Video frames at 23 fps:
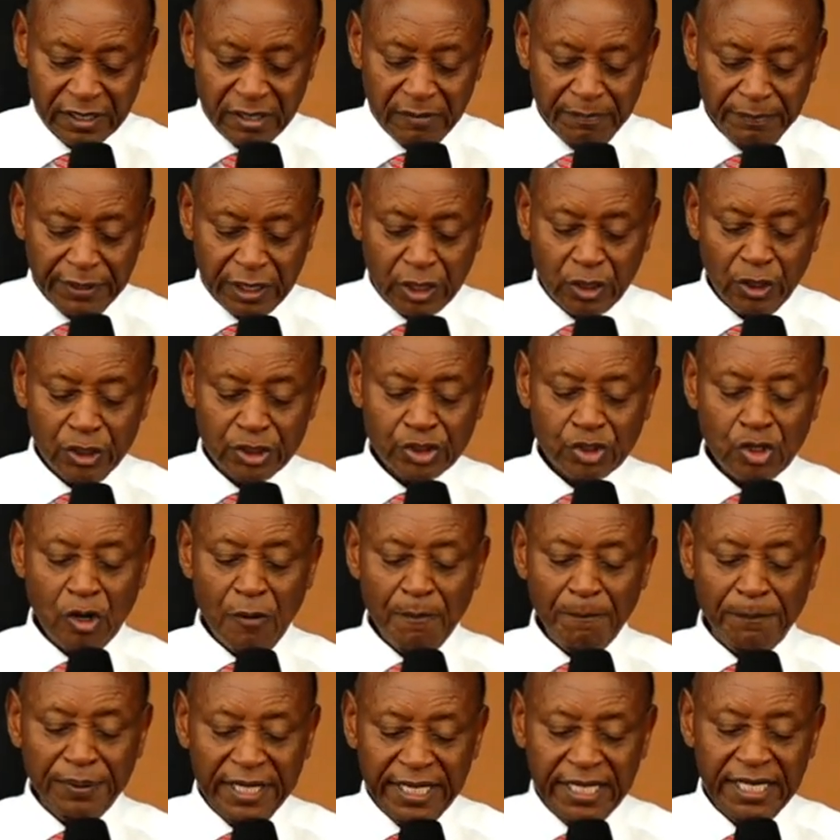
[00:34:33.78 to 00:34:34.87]
because
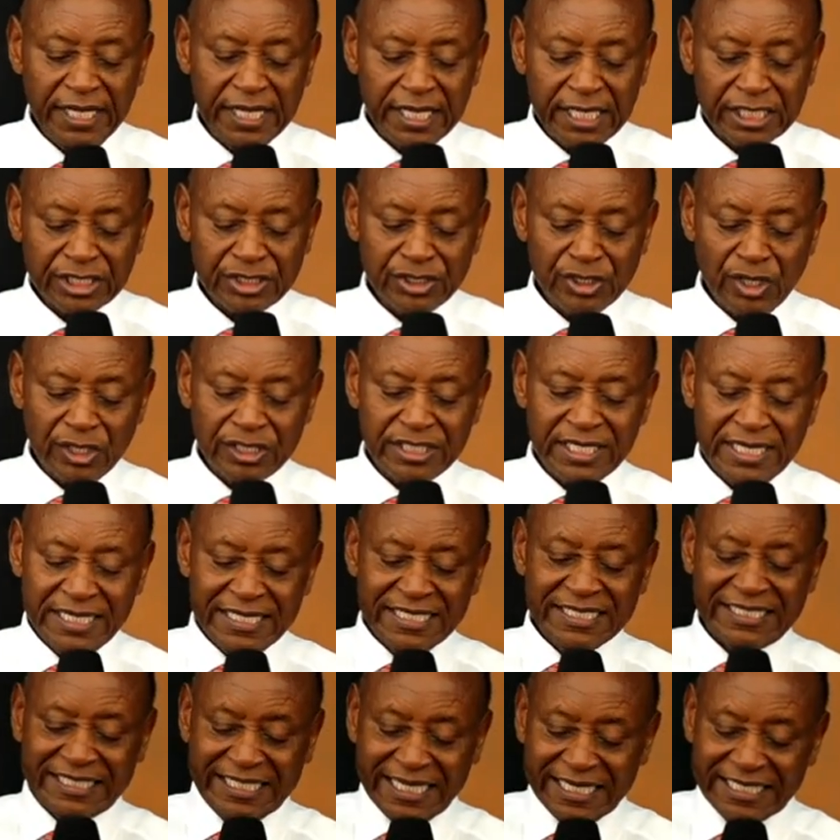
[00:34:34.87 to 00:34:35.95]
complaining is not
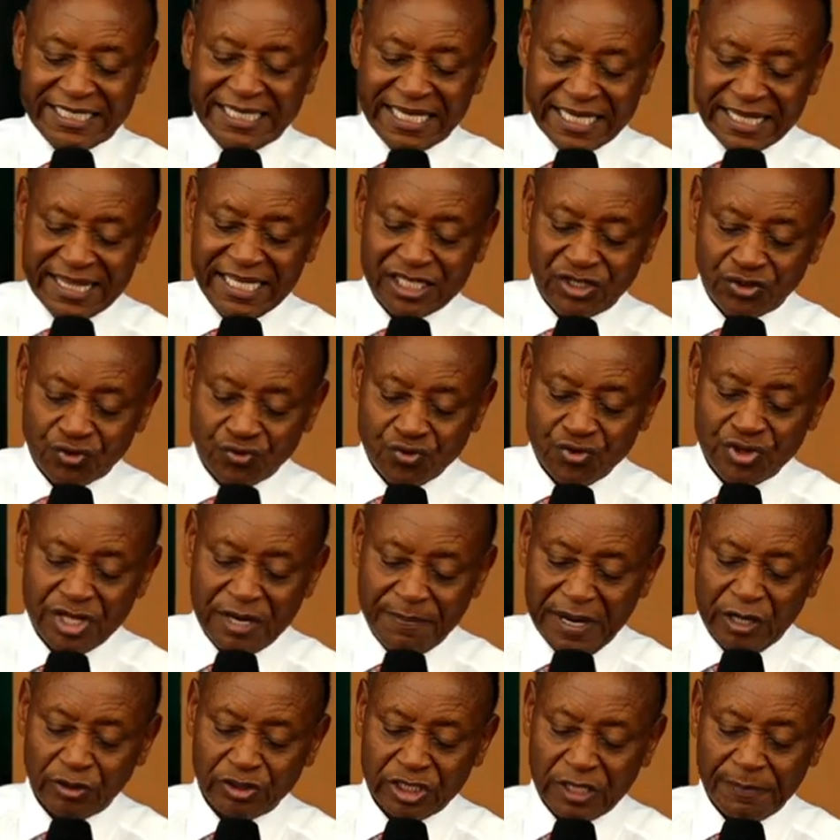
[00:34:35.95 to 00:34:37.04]
stating the truth
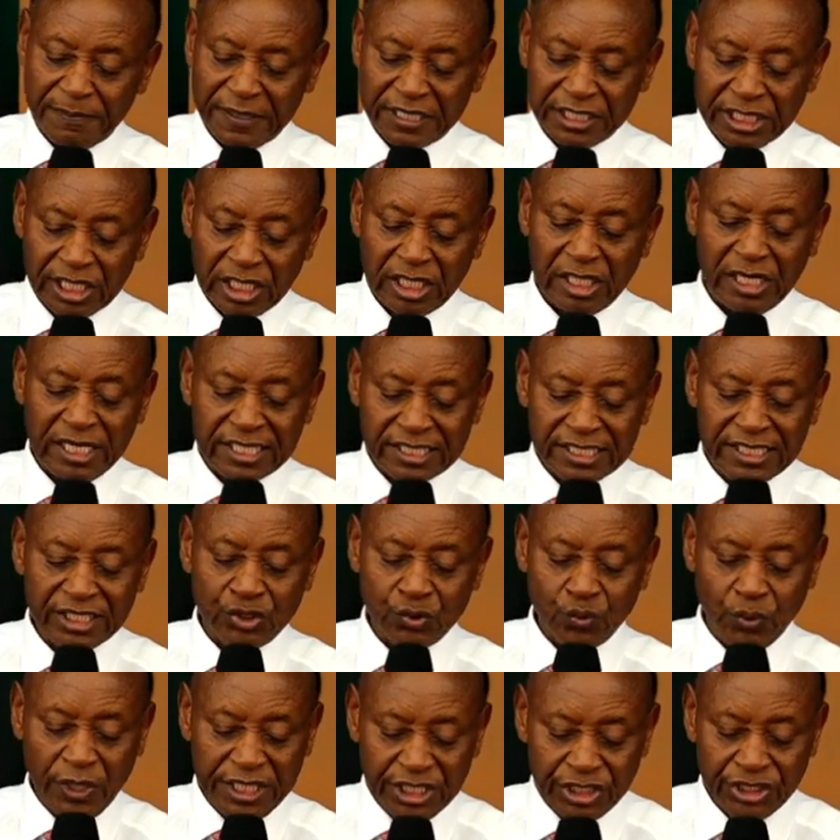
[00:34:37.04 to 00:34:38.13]
about a particular
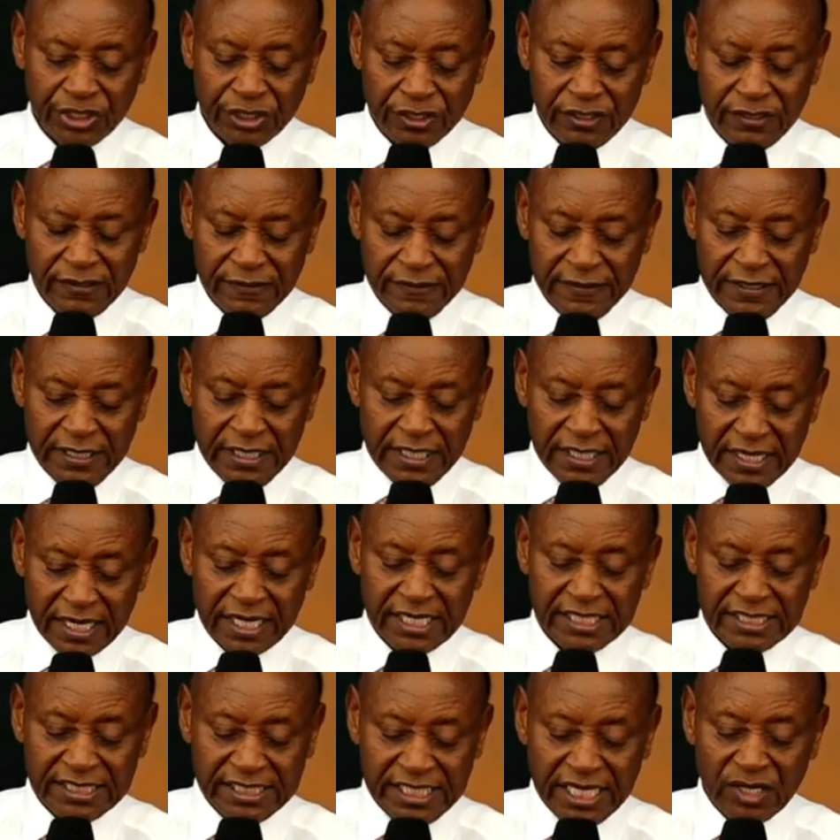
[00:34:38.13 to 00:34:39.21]
situation that
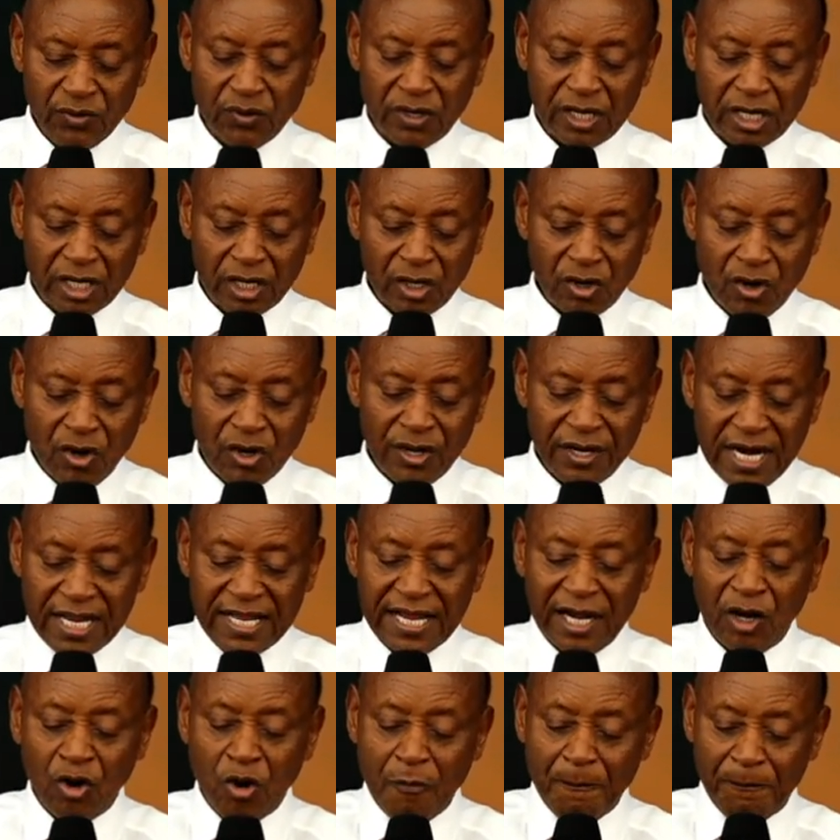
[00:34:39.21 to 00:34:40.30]
is genuinely wrong. Rather,
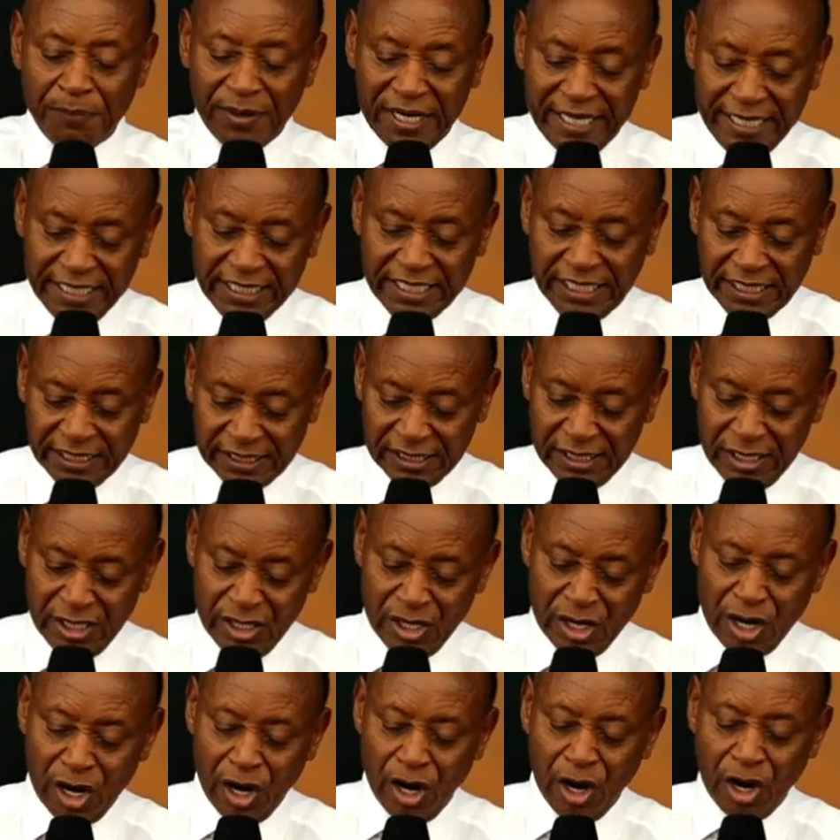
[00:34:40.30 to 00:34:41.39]
complaining
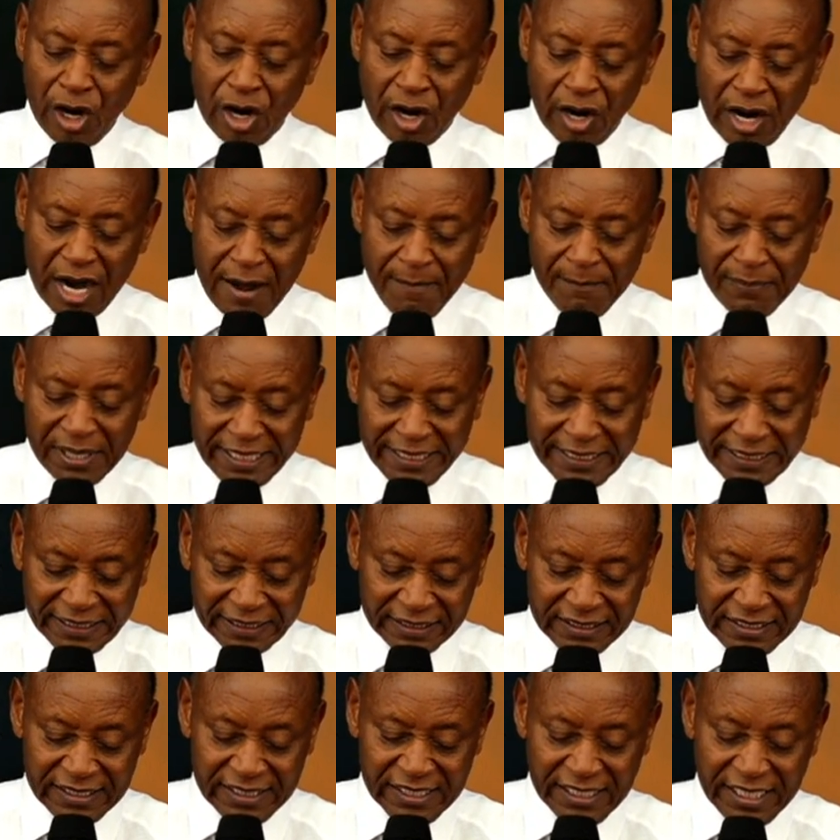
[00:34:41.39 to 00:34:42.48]
or grumbling
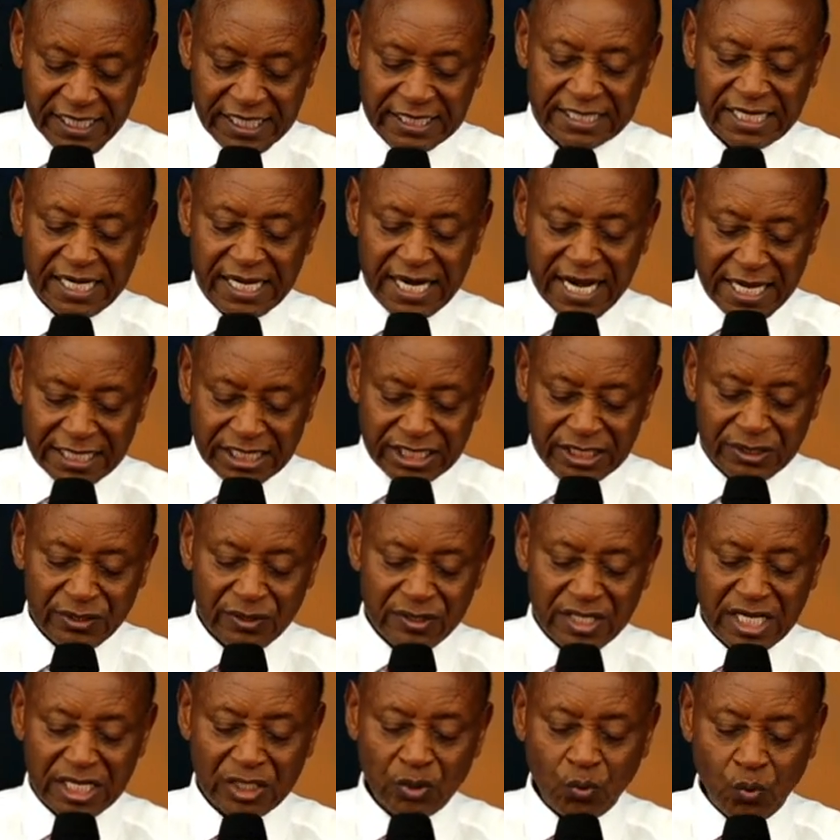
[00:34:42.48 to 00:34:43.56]
is an attitude
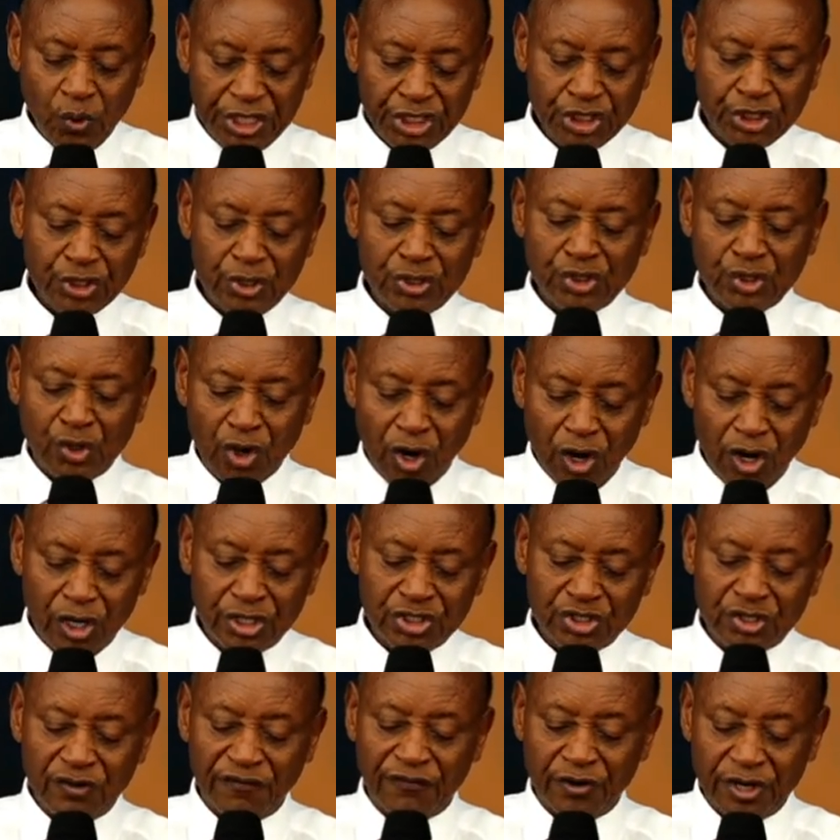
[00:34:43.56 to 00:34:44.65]
that questions God's
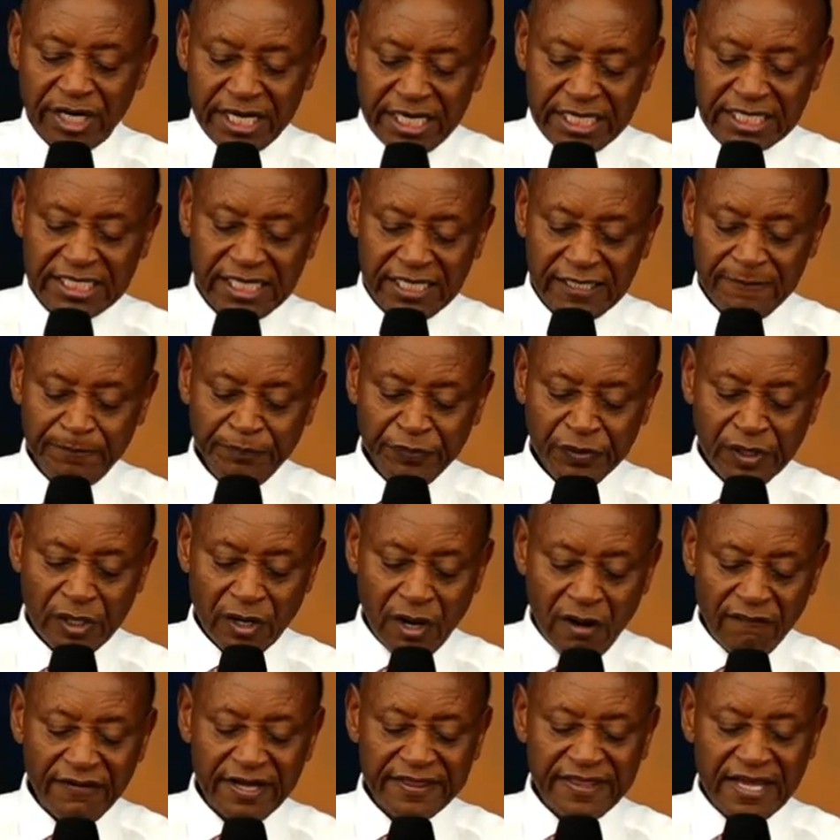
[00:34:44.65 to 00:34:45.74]
sovereignty
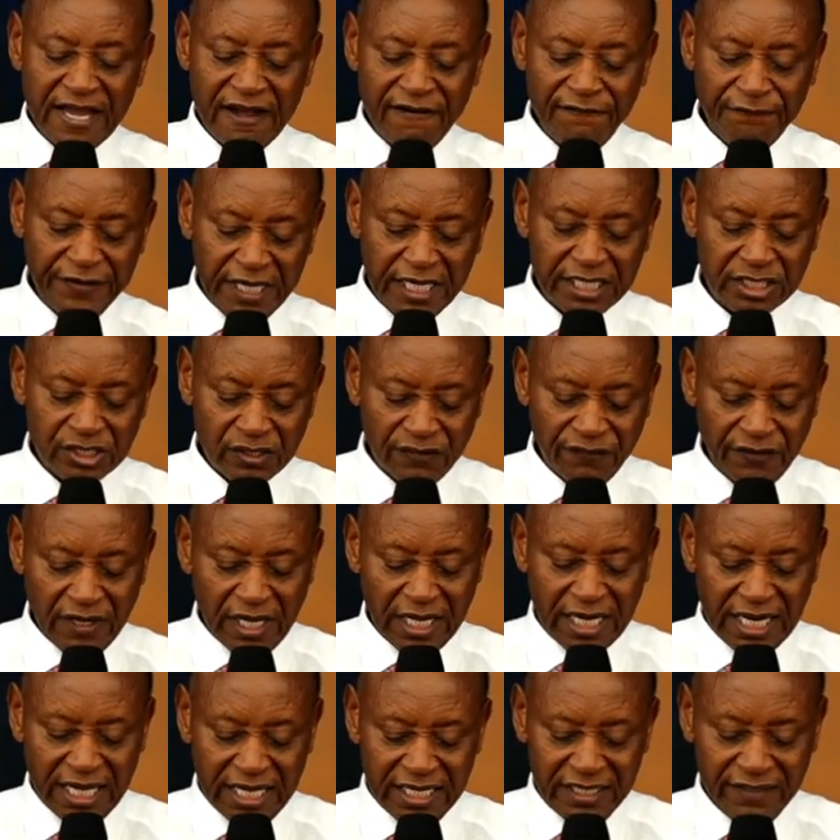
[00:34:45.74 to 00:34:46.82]
over the affairs of our
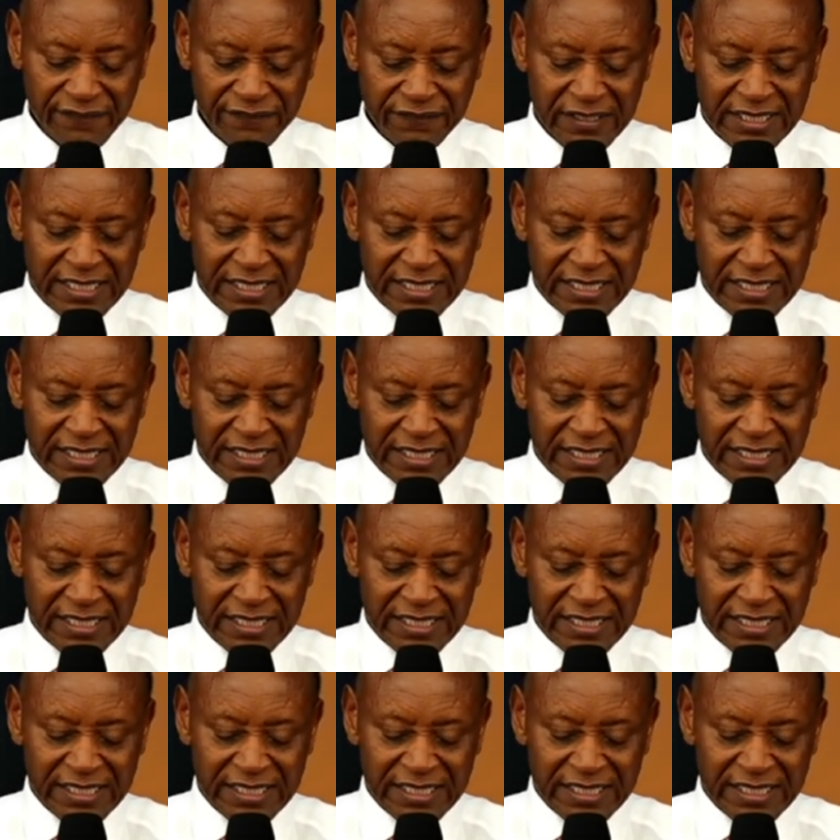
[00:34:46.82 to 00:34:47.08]
life.